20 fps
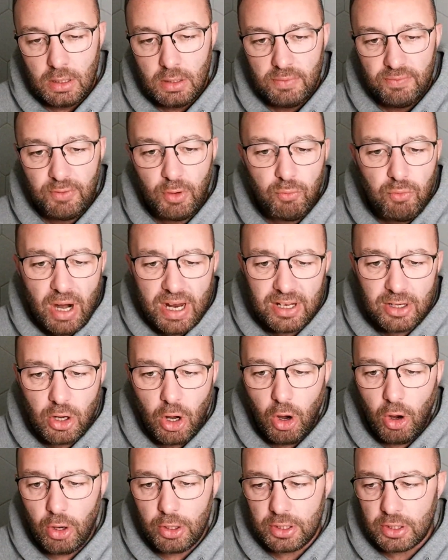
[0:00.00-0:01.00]
The red
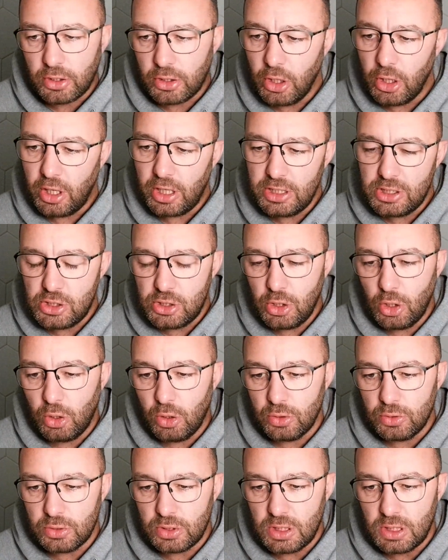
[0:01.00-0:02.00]
card, Curtis
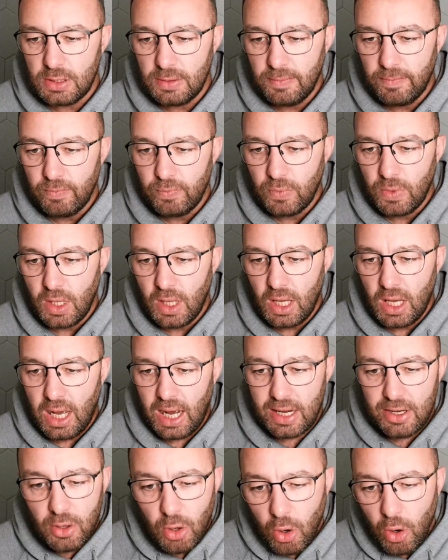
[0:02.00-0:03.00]
Jones.
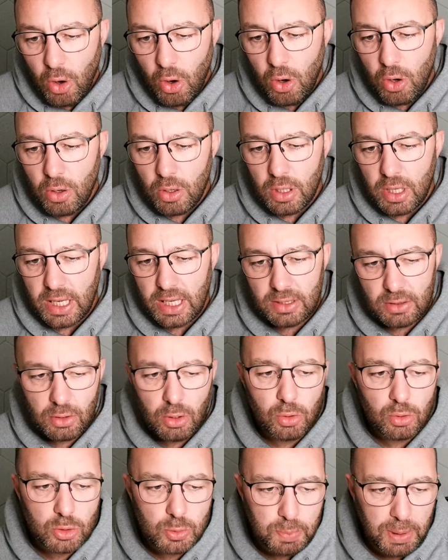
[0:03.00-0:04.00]
I know it
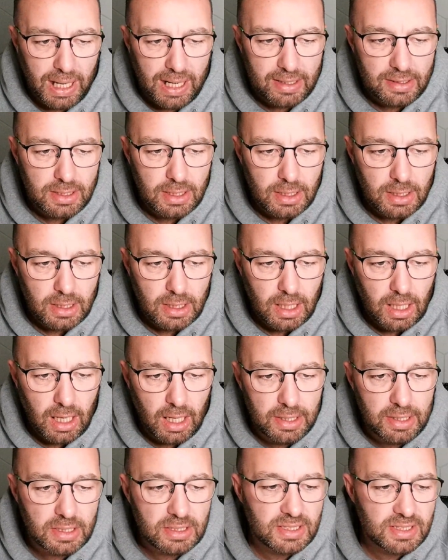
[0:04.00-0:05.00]
looks bad,
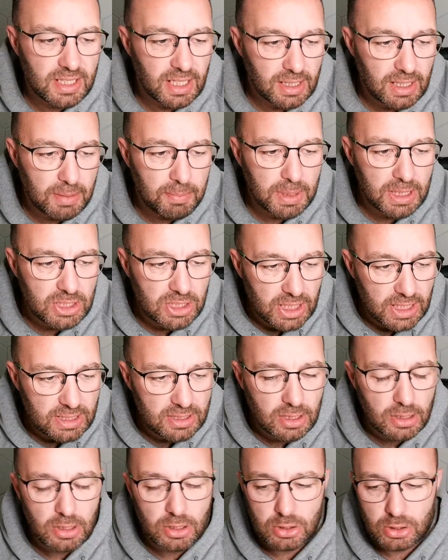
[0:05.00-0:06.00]
and the still images
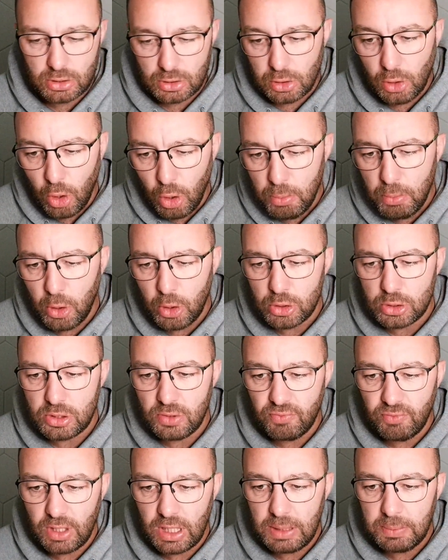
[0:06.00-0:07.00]
and the slow
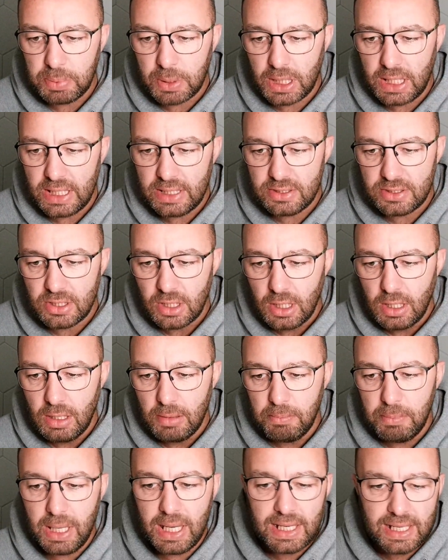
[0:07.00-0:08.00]
motion replays
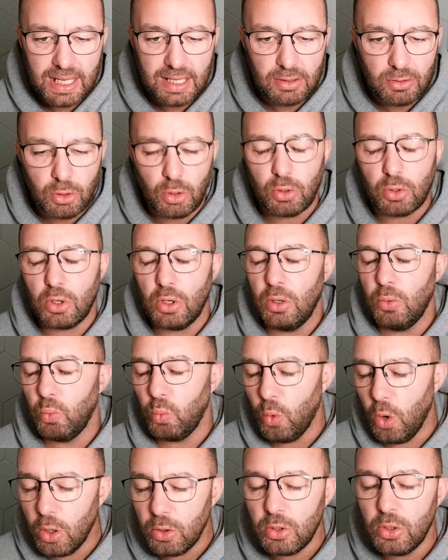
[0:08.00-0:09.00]
make it look
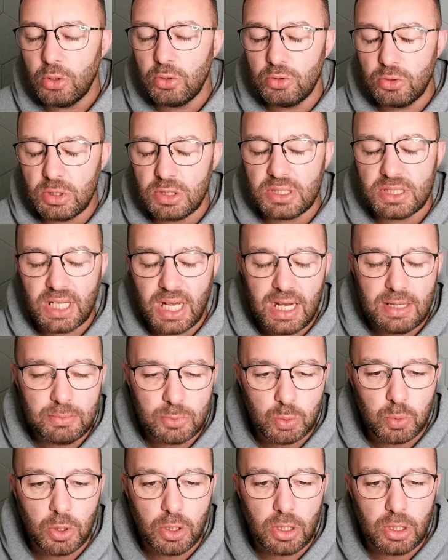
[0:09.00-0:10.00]
100
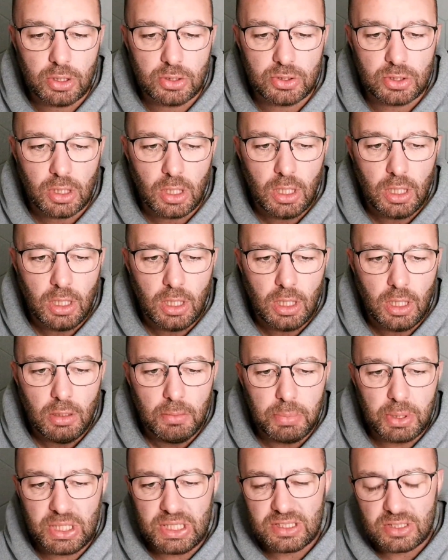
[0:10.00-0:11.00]
times worse.
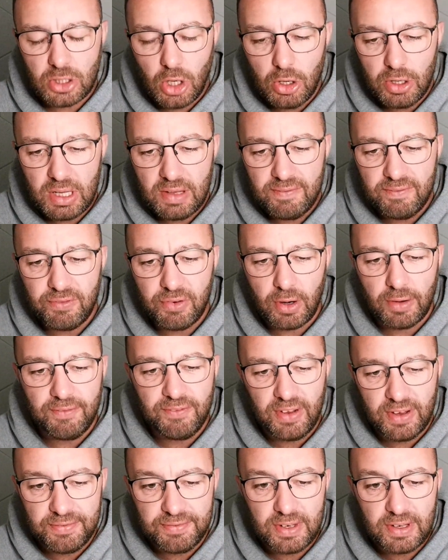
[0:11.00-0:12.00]
But he's gone in for a
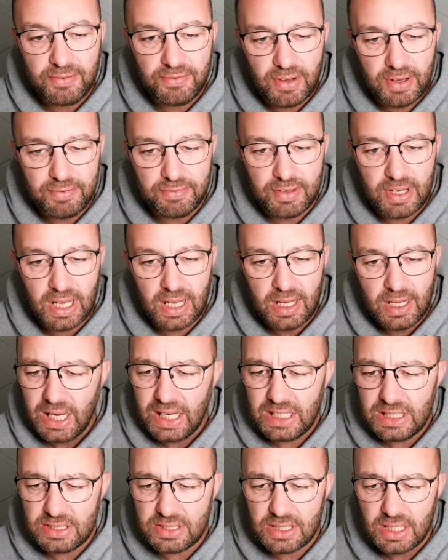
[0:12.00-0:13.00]
50-50.
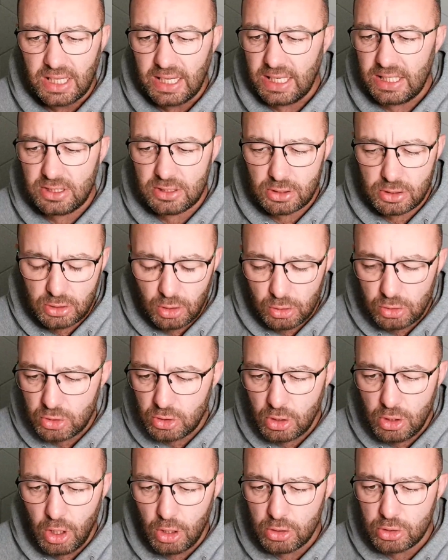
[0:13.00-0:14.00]
His studs
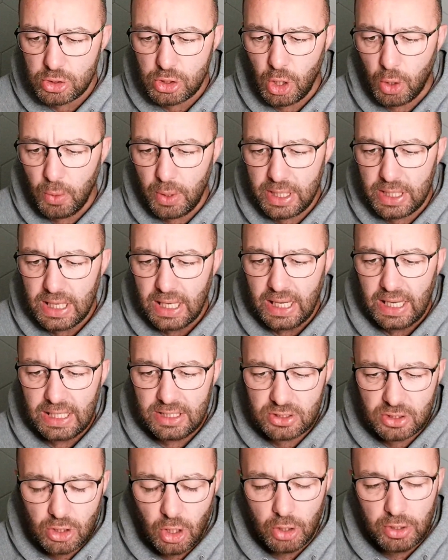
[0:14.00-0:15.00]
are not showing.
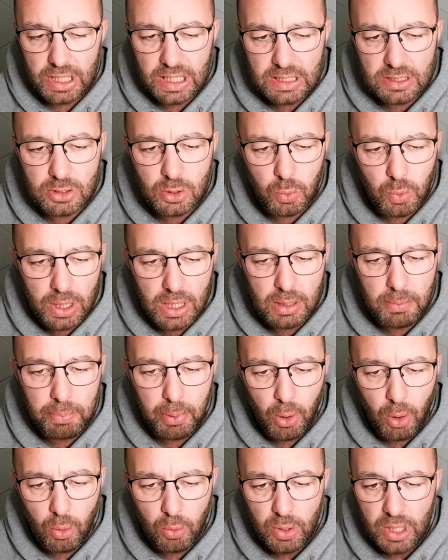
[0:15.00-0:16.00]
He's gone in to win the
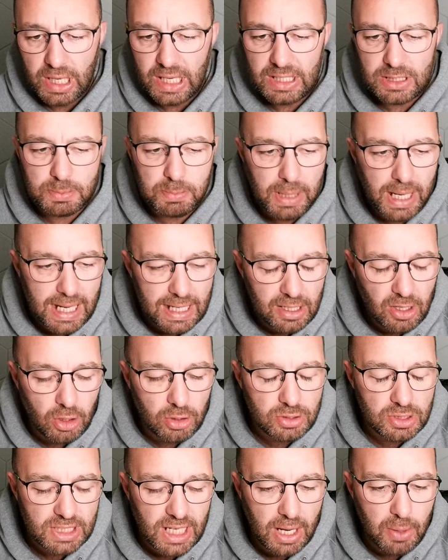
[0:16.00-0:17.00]
ball. He's made
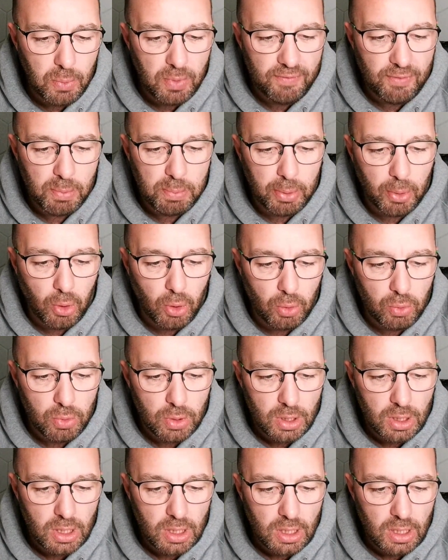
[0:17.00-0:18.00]
contact with the ball.
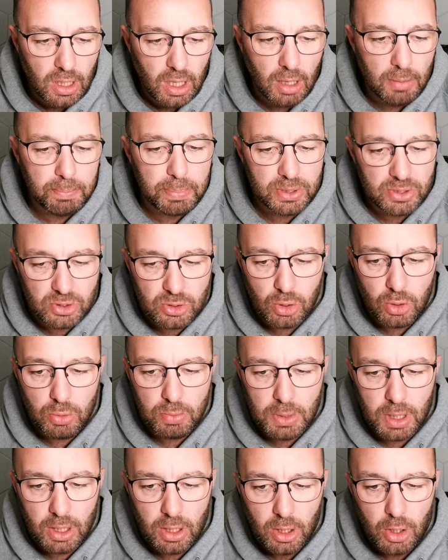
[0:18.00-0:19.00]
And
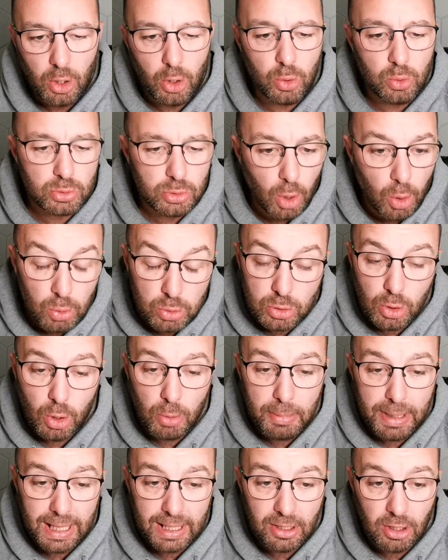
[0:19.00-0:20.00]
Bissouma, who's also
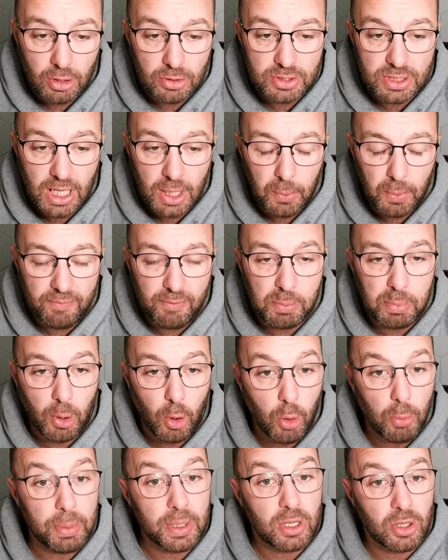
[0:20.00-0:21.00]
made contact with the
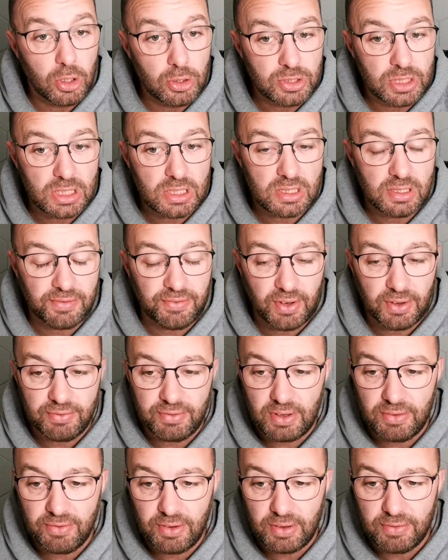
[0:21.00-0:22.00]
ball because it's a
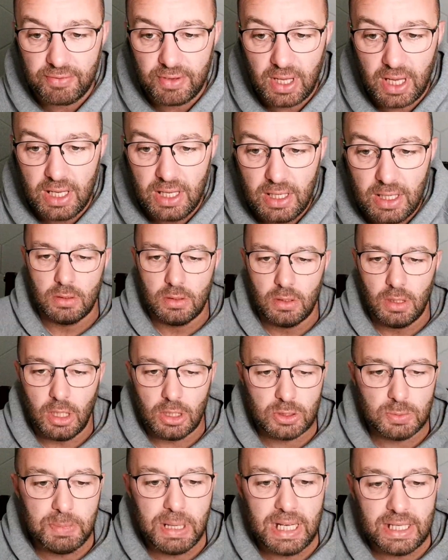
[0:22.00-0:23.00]
50-50,
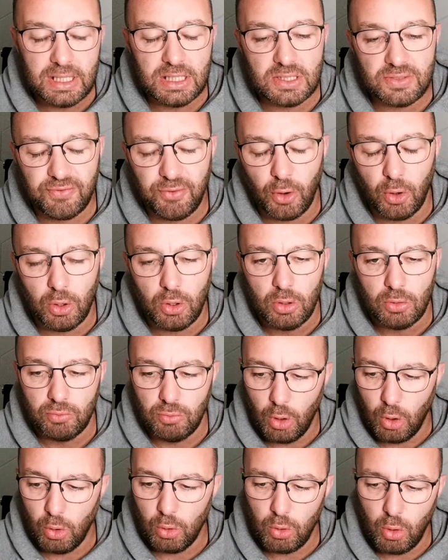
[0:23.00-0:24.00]
has made his foot
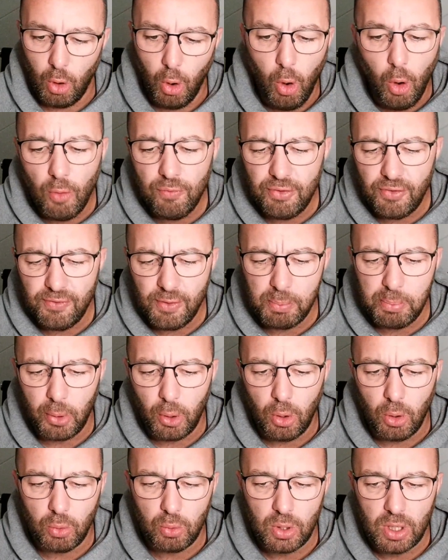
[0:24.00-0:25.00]
roll over the
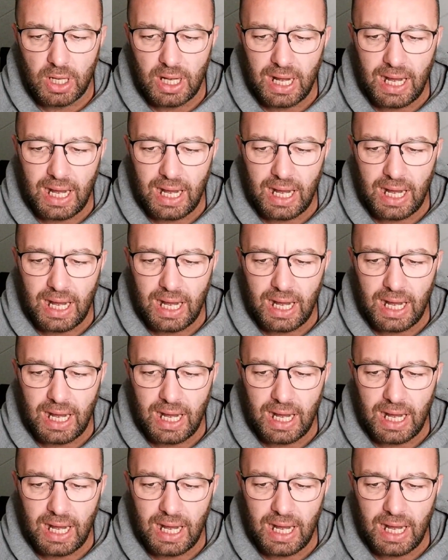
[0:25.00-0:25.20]
ball.